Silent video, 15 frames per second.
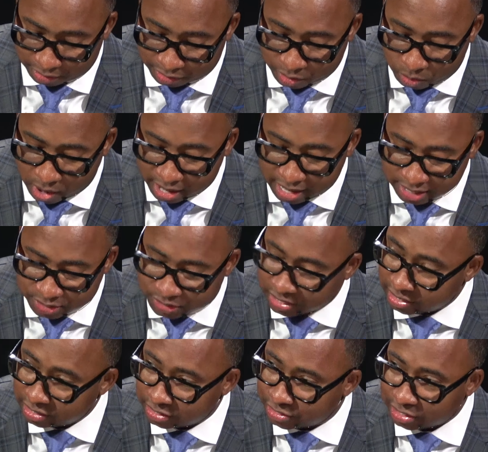the way that
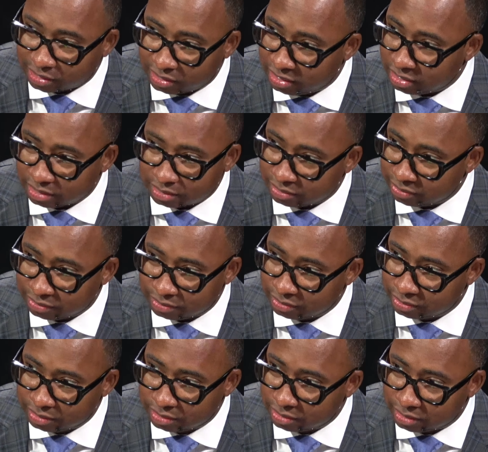signature looked,
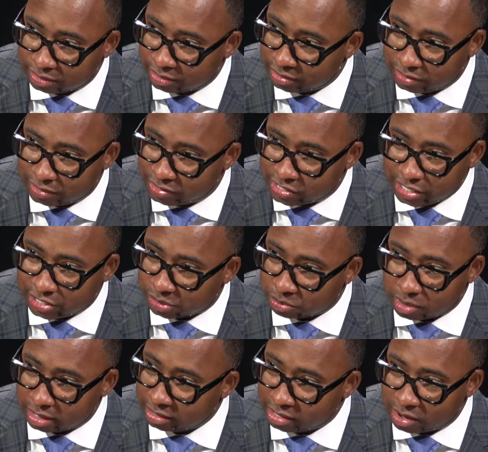teacher
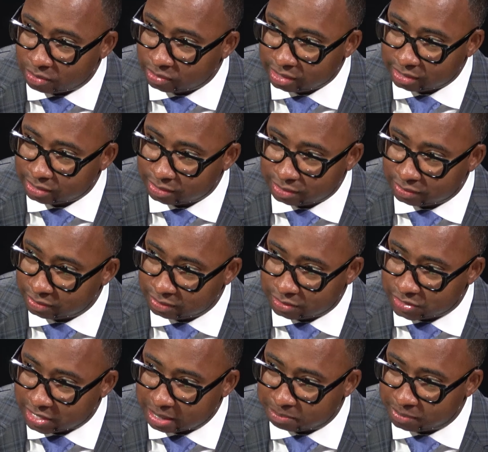wasn't going to
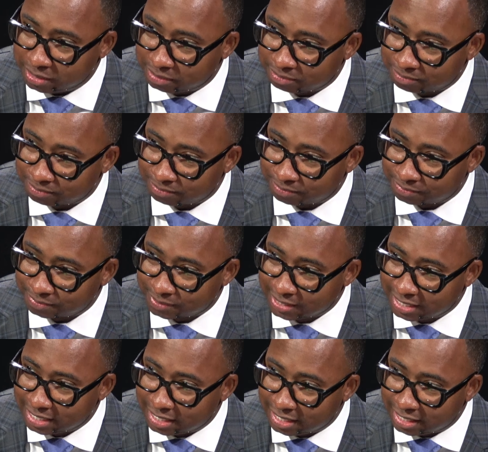accept it.
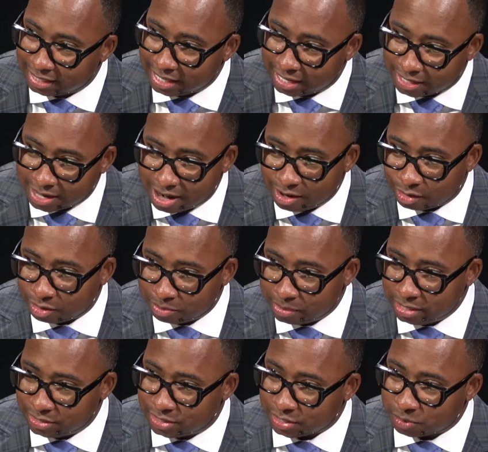Then it dawned on
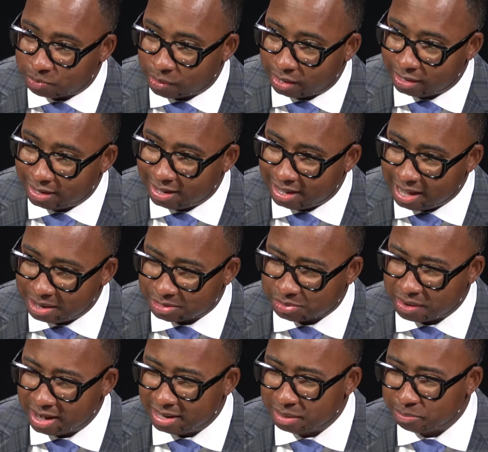me, since Brenda, I was
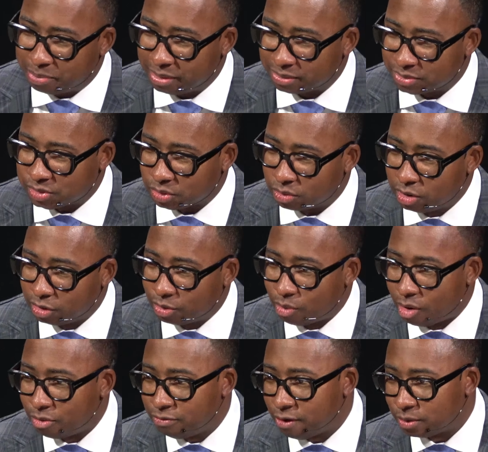writing in pencil.
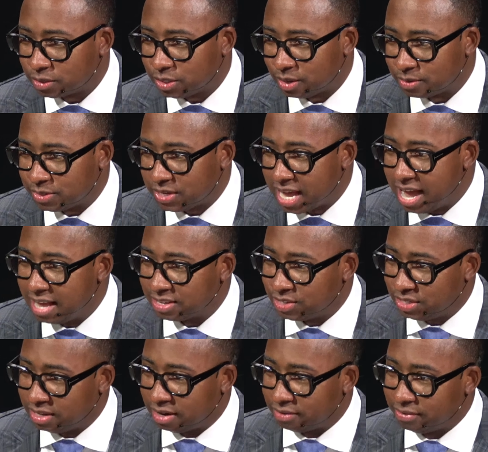Grown folks don't sign
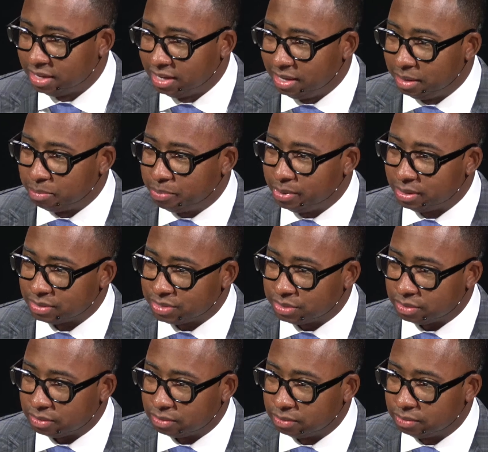stuff in
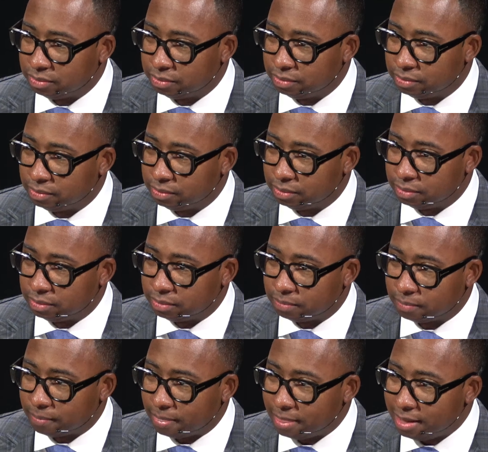pencil.
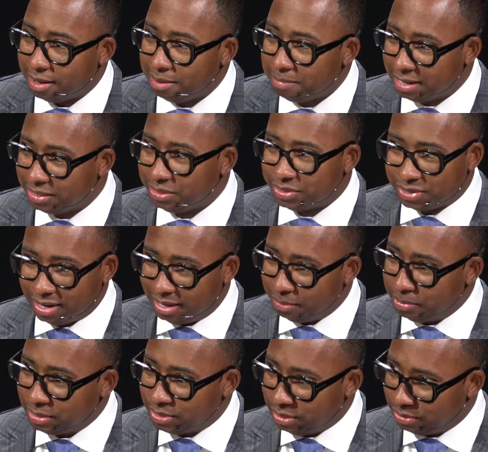I'm like, you're trying to
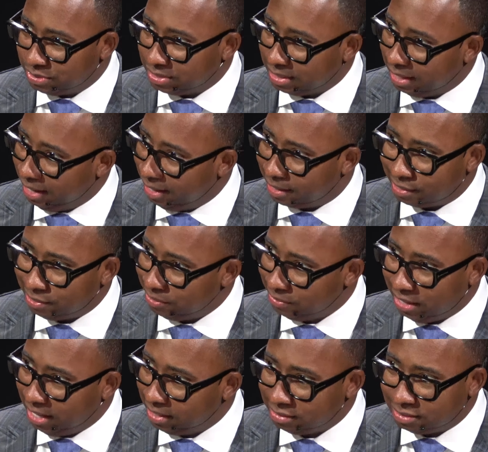be so slick. You
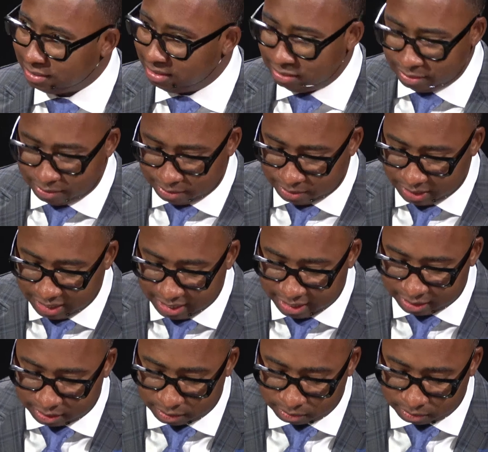ain't slick.